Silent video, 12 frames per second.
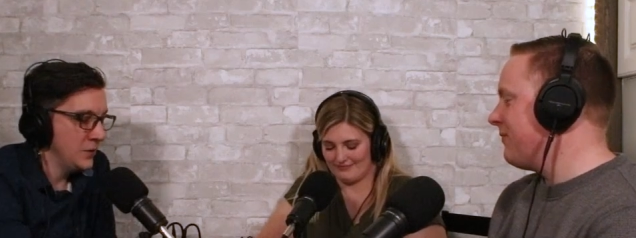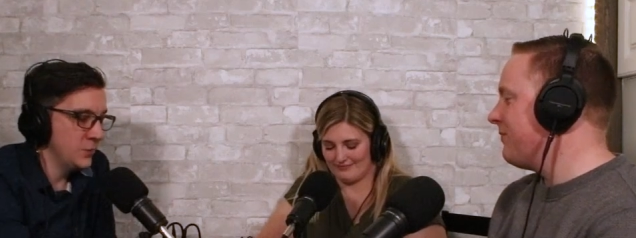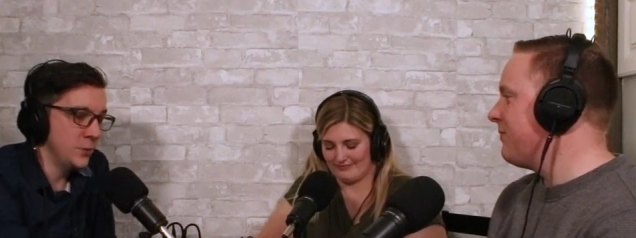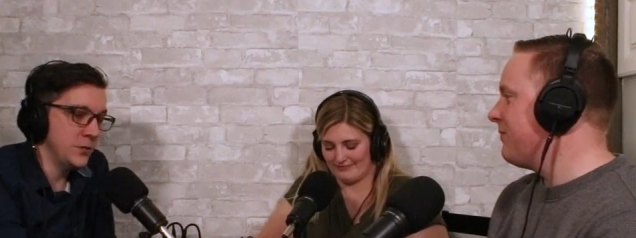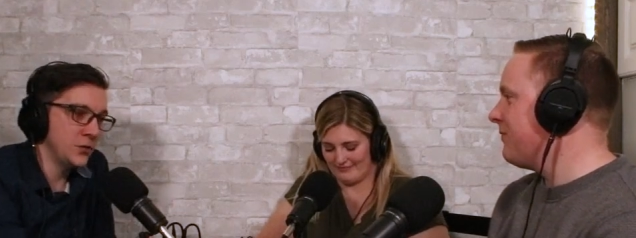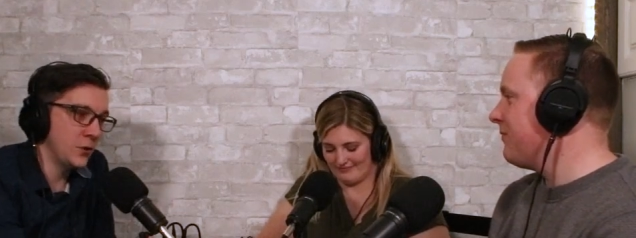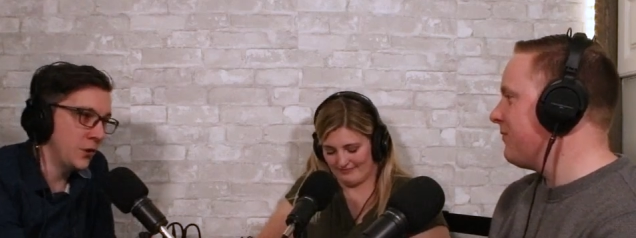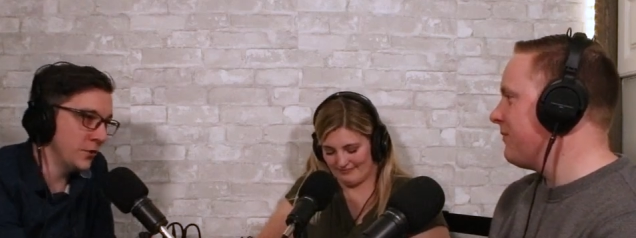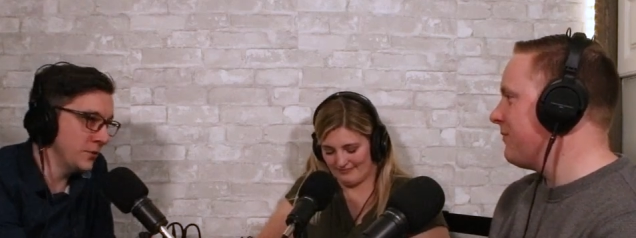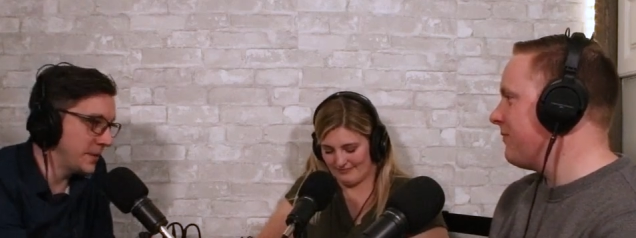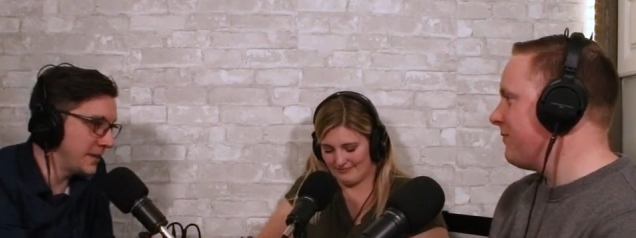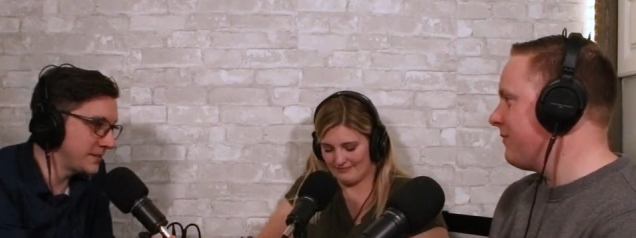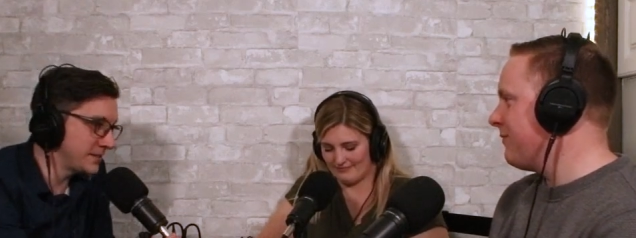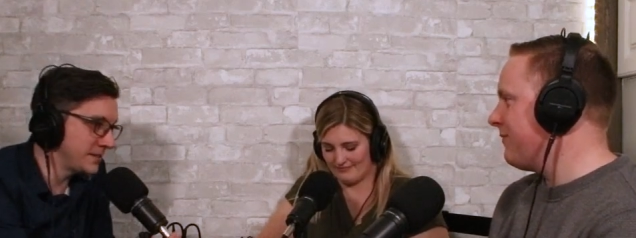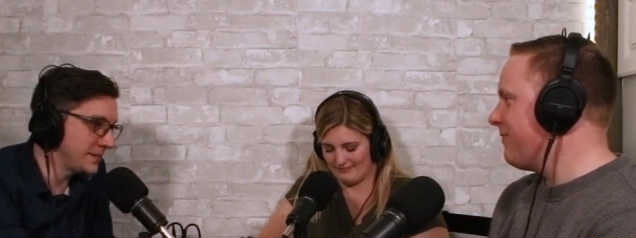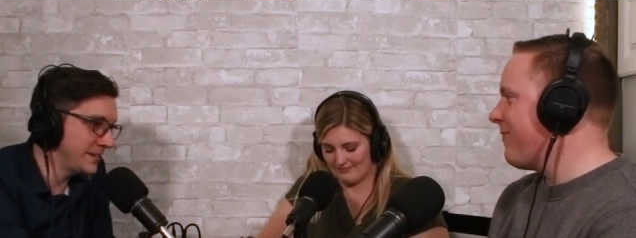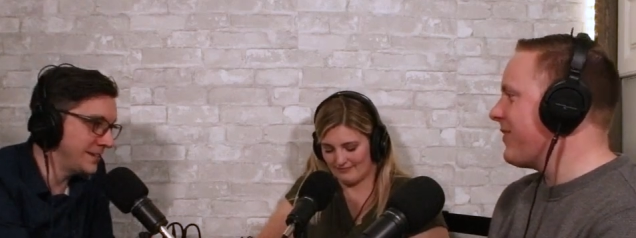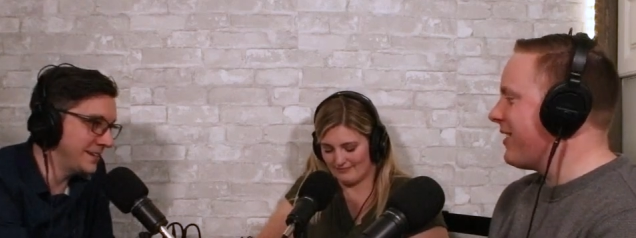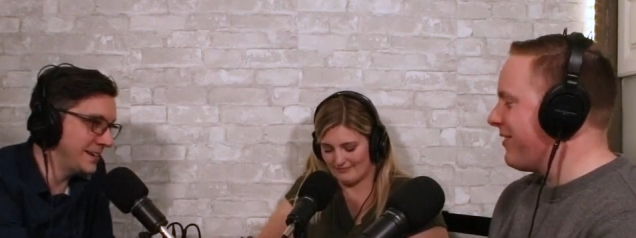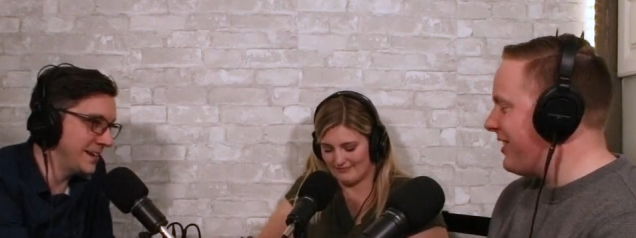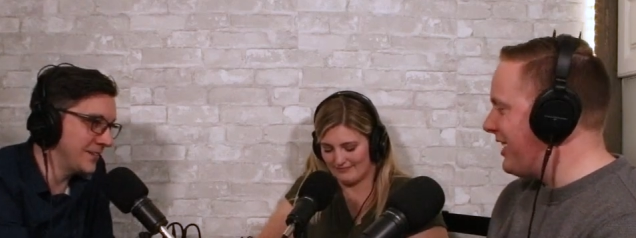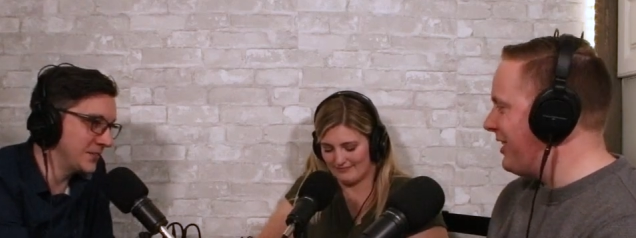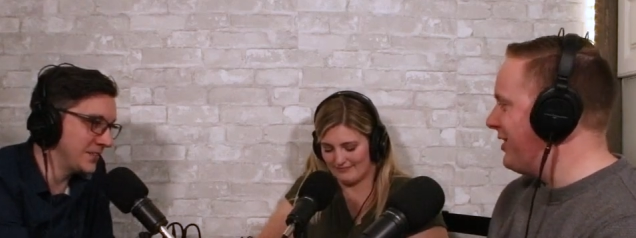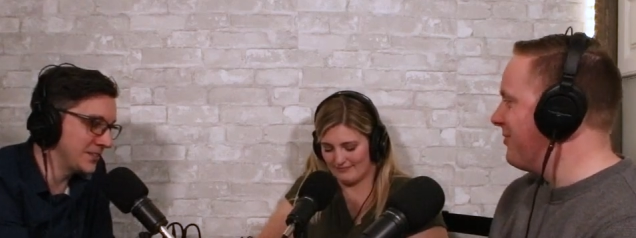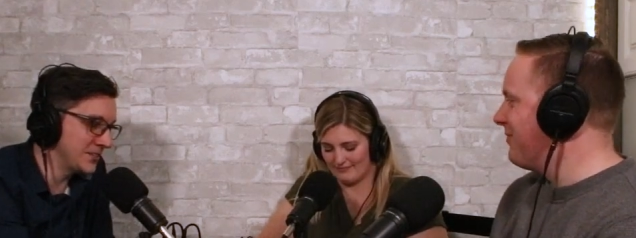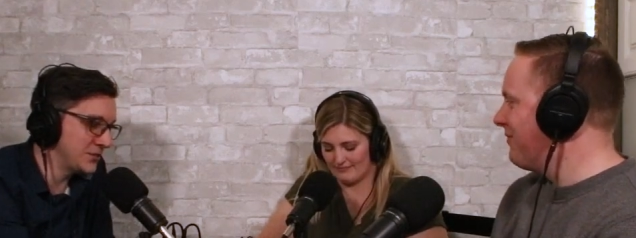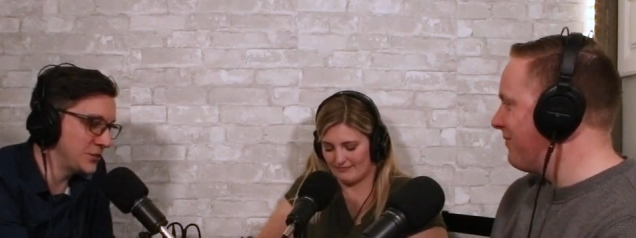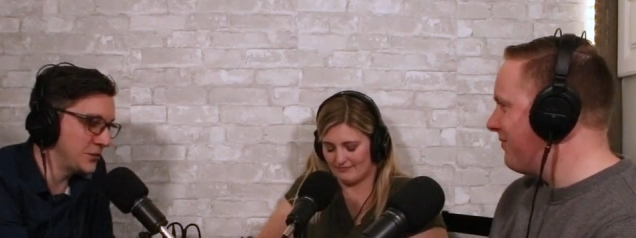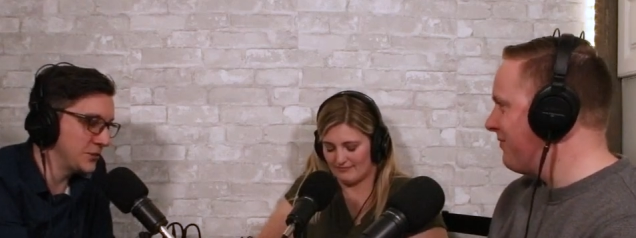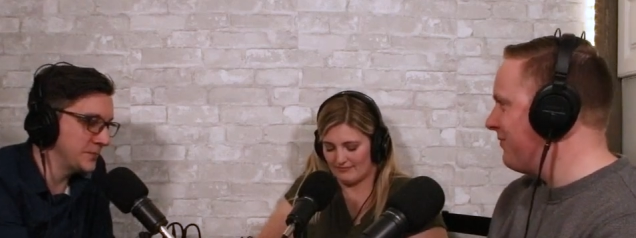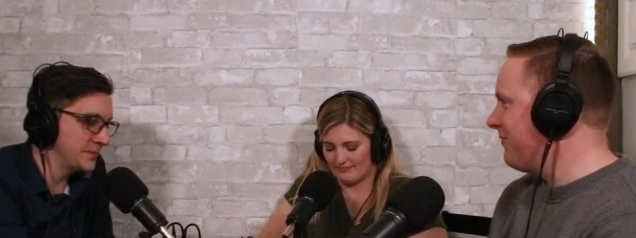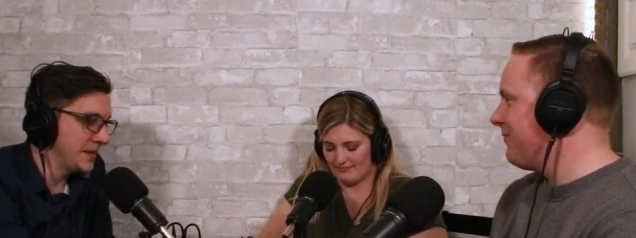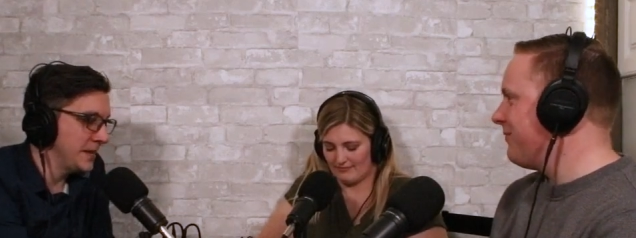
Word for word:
Speaker 1: We wish you all the best in everything that you do.